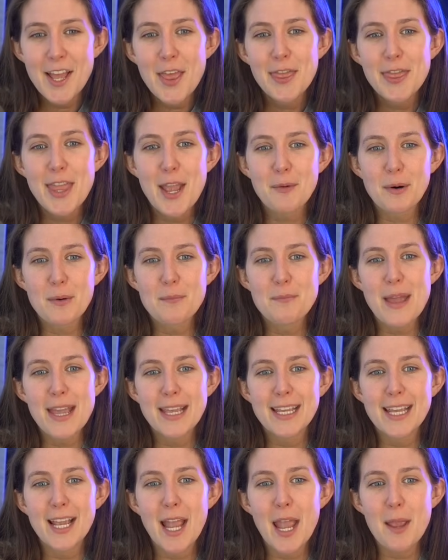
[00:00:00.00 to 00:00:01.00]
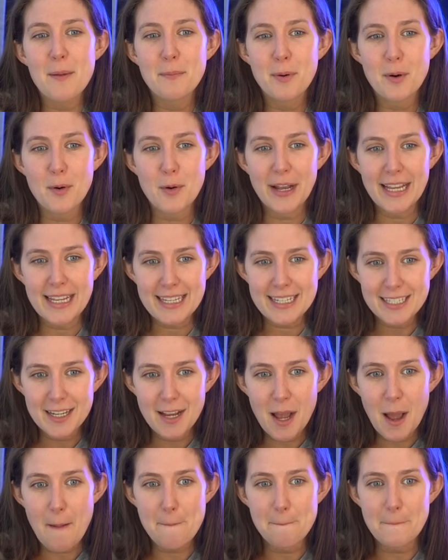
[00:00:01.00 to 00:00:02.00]
they were making a point
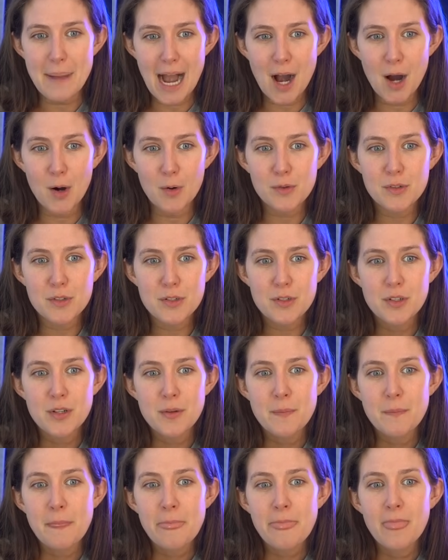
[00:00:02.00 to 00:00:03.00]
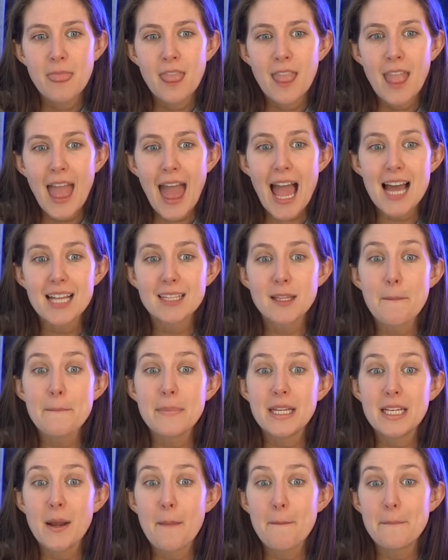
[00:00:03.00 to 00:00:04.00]
about
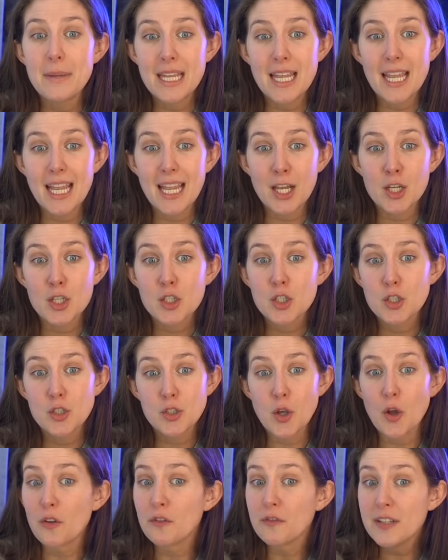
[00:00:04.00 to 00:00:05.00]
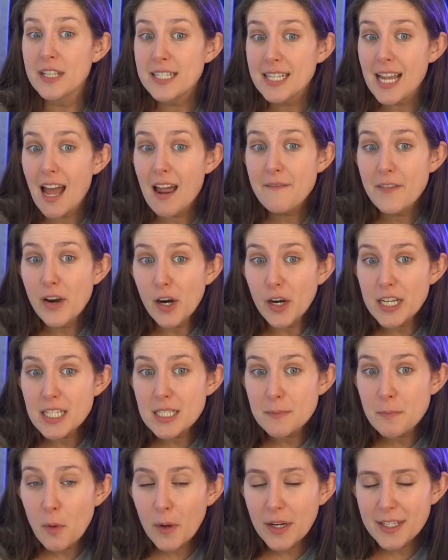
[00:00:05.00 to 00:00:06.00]
Alameda being solvent at
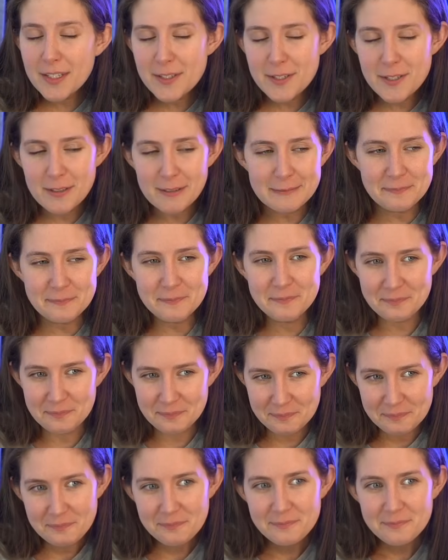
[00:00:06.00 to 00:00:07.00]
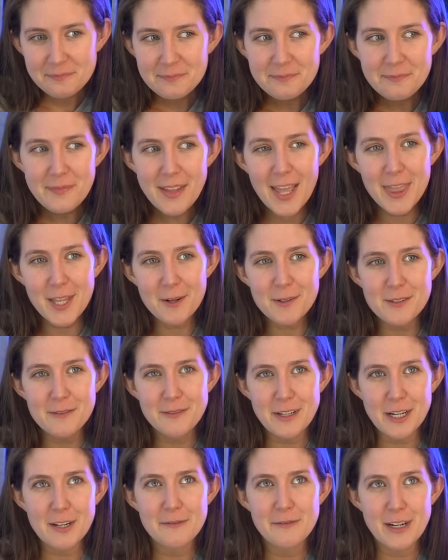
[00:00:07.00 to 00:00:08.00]
various points. And there was a
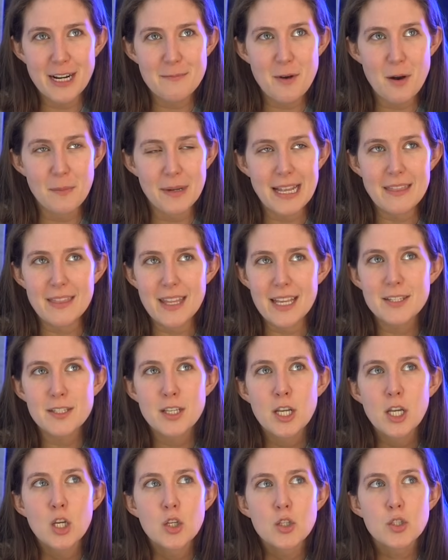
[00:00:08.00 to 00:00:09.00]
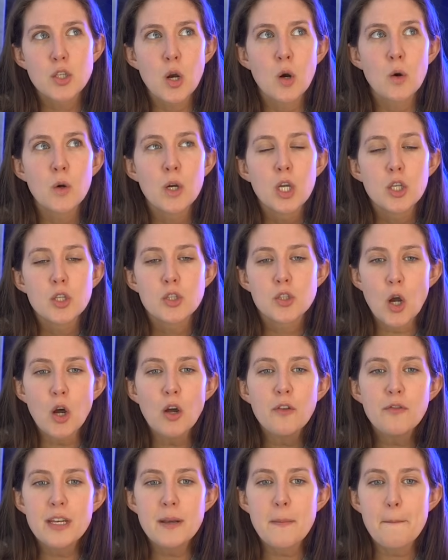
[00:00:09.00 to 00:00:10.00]
very funny moment in this. So
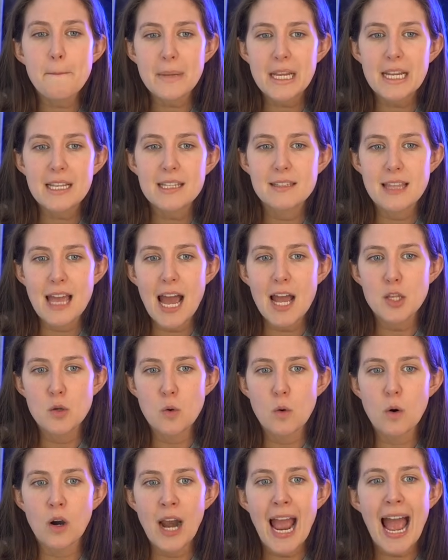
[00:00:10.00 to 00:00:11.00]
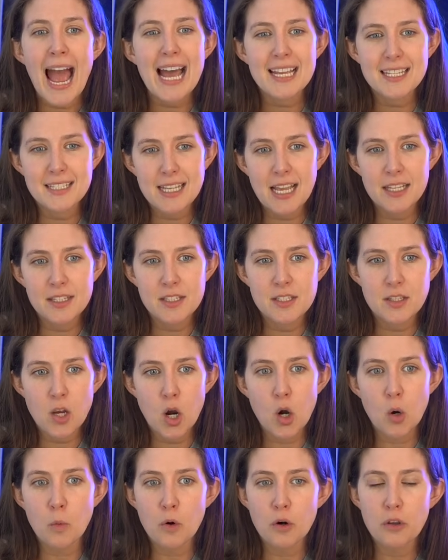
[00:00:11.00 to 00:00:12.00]
solvent means that your assets
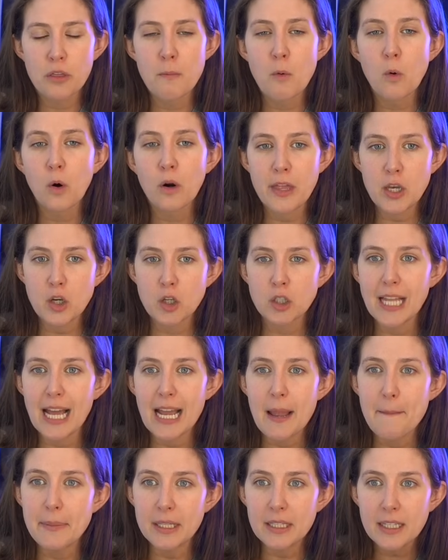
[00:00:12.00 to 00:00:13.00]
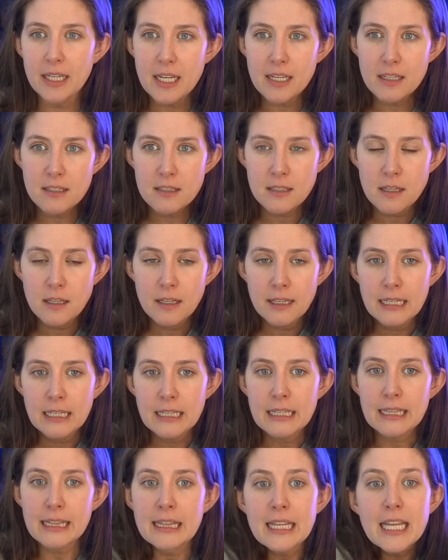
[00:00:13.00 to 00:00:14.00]
are worth more than your liabilities.
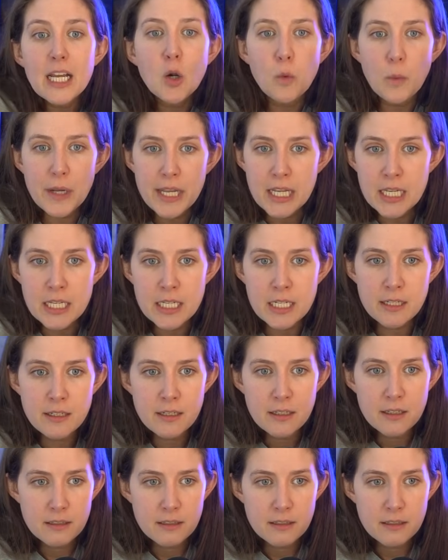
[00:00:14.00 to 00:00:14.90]
Liquid